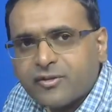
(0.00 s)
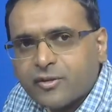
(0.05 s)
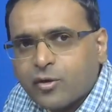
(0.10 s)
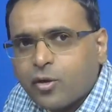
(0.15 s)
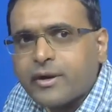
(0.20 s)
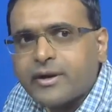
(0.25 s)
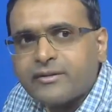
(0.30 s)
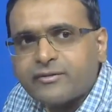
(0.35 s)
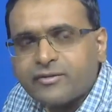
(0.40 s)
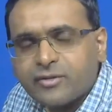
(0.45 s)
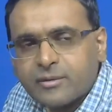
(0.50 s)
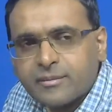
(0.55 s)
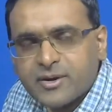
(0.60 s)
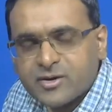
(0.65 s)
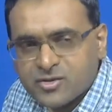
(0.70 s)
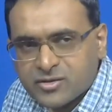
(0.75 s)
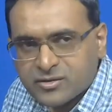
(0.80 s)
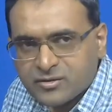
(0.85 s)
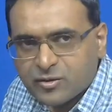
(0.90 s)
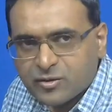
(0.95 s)
flow
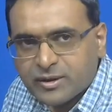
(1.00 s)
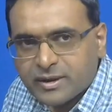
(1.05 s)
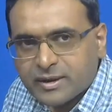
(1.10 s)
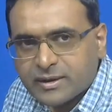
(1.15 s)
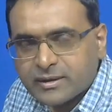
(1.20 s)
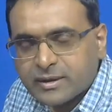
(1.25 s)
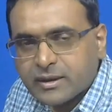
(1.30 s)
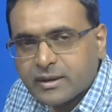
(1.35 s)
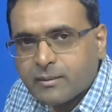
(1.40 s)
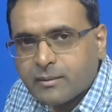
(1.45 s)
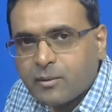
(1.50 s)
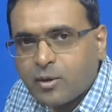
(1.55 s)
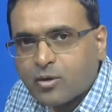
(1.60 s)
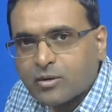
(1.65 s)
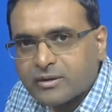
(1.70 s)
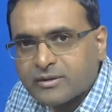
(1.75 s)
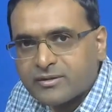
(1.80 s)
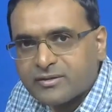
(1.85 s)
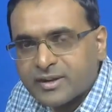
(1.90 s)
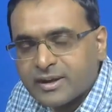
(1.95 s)
information. So you can think
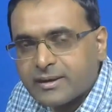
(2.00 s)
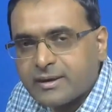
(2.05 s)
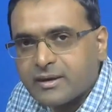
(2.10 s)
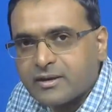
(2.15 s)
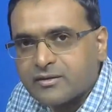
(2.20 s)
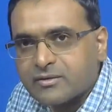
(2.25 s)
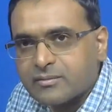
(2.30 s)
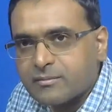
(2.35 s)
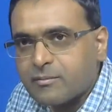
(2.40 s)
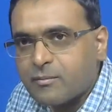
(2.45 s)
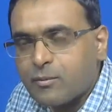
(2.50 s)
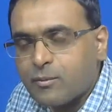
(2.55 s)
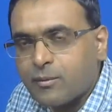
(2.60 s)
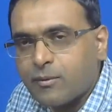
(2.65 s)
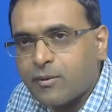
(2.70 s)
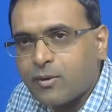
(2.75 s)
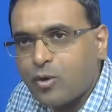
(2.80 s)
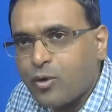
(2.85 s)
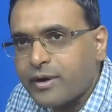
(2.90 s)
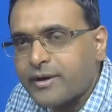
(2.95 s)
about signals
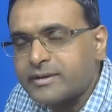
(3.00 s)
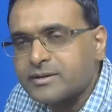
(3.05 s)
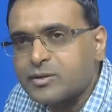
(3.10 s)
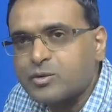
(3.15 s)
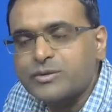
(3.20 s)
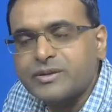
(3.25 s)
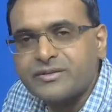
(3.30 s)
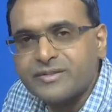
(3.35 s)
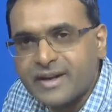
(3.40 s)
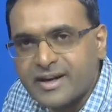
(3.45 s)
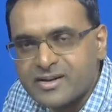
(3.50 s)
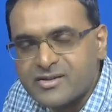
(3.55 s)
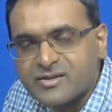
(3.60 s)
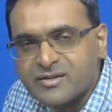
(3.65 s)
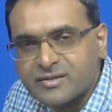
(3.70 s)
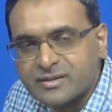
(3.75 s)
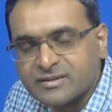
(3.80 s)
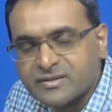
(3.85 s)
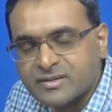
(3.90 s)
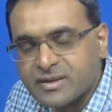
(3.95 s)
going through these
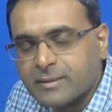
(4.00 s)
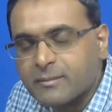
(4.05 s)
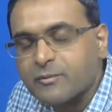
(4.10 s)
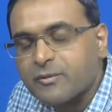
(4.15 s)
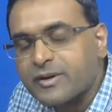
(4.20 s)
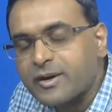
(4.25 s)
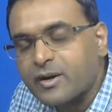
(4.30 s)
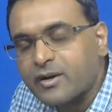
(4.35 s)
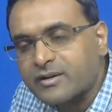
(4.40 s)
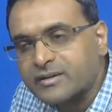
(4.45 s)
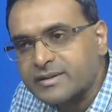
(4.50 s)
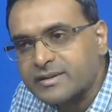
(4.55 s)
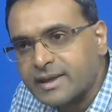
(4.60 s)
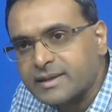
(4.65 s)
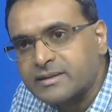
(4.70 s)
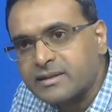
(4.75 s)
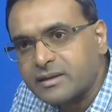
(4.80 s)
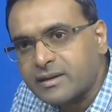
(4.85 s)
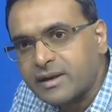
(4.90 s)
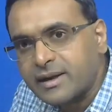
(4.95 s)
edges in some way or the
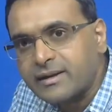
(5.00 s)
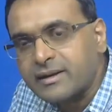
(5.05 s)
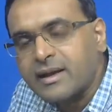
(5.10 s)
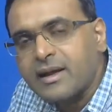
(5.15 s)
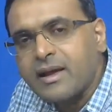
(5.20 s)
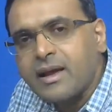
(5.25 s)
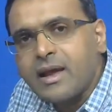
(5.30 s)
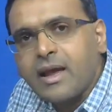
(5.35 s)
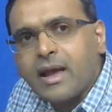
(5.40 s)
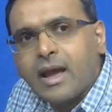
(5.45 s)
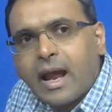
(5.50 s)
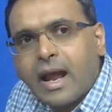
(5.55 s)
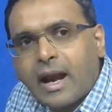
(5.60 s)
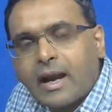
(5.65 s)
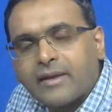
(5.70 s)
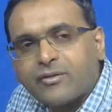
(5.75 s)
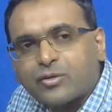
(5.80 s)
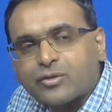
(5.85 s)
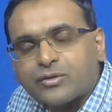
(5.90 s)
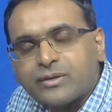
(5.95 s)
other, right?
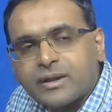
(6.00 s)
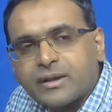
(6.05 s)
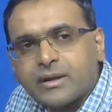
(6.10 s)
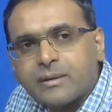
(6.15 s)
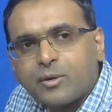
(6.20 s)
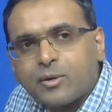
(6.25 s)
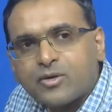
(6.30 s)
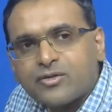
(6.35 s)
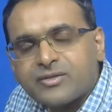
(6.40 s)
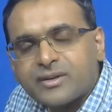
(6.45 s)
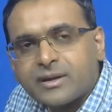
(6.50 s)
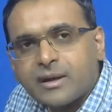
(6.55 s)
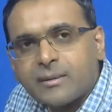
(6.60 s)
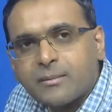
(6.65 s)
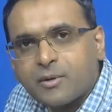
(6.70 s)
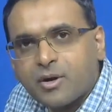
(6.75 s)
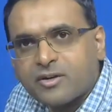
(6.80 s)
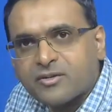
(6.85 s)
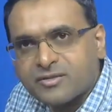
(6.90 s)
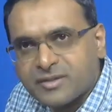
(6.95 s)
And if you think about
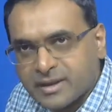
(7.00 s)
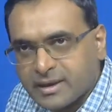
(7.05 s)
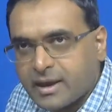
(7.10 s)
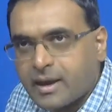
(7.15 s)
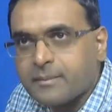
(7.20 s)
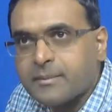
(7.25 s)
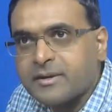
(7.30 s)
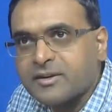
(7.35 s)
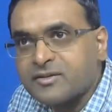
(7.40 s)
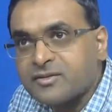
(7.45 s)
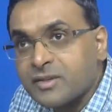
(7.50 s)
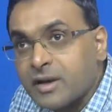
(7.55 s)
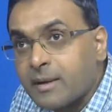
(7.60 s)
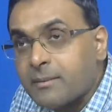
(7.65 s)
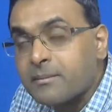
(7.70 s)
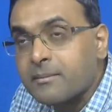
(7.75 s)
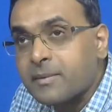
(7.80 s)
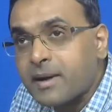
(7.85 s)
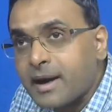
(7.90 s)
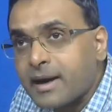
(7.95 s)
signal processing, I mean,
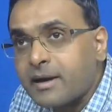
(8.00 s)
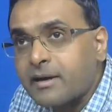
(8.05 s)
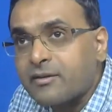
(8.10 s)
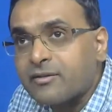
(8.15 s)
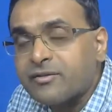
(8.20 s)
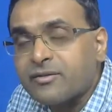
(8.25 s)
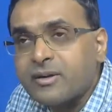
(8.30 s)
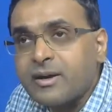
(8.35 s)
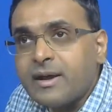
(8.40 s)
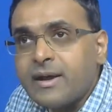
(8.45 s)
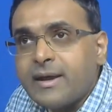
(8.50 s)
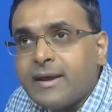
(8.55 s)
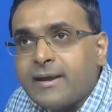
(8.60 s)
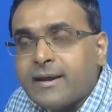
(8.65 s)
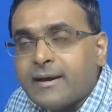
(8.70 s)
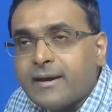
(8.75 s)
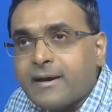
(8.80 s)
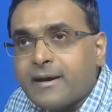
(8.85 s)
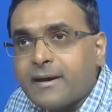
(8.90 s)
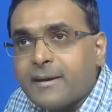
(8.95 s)
some kind of
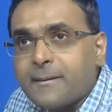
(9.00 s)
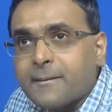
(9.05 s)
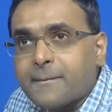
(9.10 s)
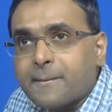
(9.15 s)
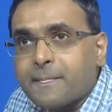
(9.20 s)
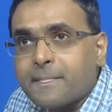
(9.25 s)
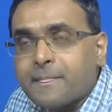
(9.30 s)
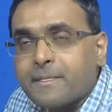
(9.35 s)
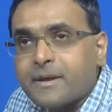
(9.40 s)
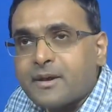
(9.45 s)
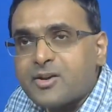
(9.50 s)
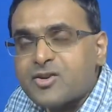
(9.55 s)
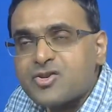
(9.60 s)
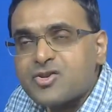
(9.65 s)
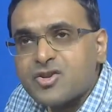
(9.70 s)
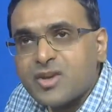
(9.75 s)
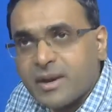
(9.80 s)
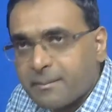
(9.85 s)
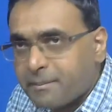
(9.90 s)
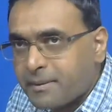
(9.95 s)

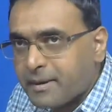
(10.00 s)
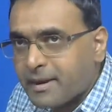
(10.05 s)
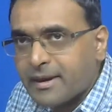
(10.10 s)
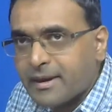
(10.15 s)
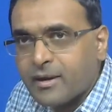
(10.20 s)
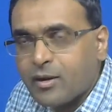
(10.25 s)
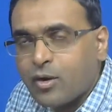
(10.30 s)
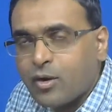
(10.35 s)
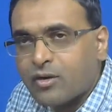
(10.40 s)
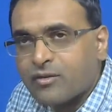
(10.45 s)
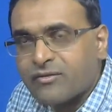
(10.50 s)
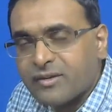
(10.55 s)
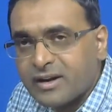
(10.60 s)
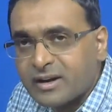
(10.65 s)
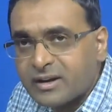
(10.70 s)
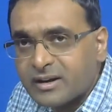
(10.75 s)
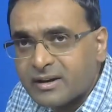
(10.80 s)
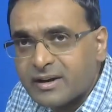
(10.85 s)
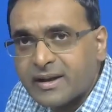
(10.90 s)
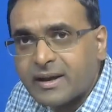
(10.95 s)
shaping or
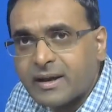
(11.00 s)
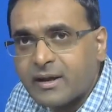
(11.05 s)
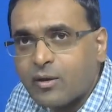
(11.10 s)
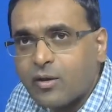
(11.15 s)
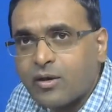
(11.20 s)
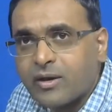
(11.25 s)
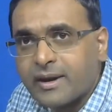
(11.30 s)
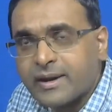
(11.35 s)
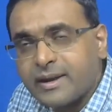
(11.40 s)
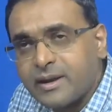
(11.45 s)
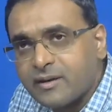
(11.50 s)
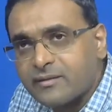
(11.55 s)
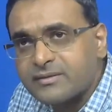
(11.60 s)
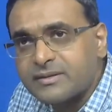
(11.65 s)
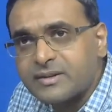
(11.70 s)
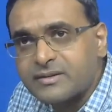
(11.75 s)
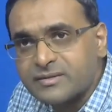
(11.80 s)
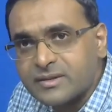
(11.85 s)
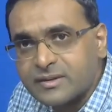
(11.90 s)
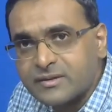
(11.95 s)
filtering or any
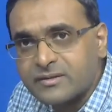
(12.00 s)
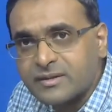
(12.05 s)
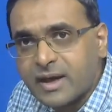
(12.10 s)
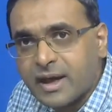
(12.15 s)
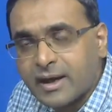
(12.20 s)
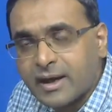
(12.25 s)
of these things